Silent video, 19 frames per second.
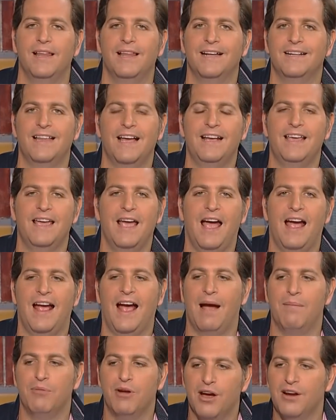Like, that game,
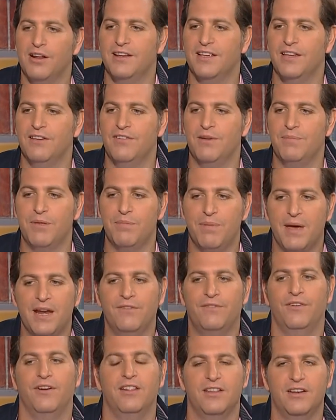I'm going to give him the
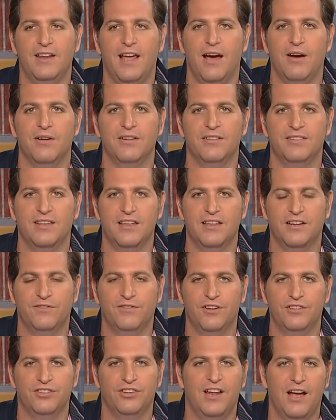benefit of the doubt and say they can
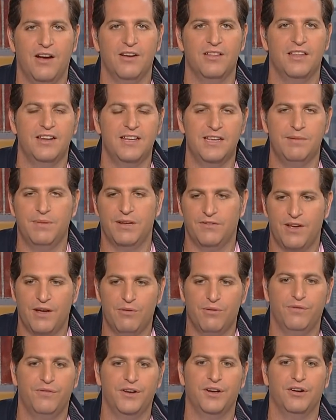flush it out, and then he and McVay
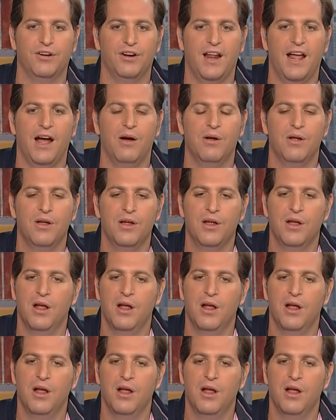will figure it out.